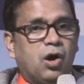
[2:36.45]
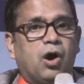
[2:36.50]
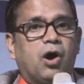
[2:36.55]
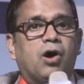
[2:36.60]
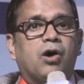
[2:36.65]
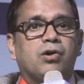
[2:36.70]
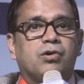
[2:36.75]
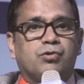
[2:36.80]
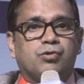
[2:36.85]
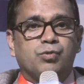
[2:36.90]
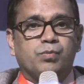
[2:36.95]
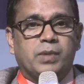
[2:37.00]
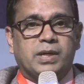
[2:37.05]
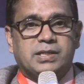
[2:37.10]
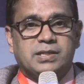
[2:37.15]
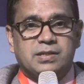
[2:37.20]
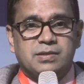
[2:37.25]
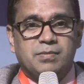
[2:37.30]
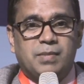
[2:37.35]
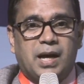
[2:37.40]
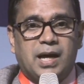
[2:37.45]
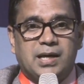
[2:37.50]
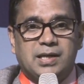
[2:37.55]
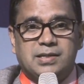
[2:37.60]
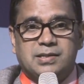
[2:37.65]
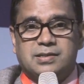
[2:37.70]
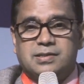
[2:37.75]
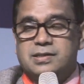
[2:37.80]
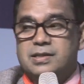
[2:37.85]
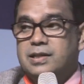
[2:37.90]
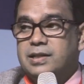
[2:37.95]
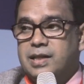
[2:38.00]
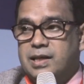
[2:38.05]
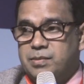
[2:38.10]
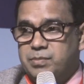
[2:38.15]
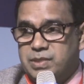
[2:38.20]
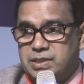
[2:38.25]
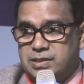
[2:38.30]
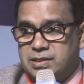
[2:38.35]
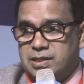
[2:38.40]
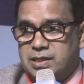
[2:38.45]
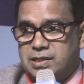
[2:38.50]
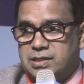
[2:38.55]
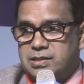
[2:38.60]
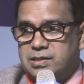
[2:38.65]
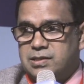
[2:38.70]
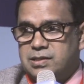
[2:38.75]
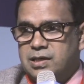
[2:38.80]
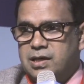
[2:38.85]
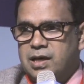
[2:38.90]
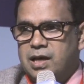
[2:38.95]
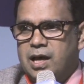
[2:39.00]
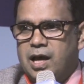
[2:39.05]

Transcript: or to maximize their business?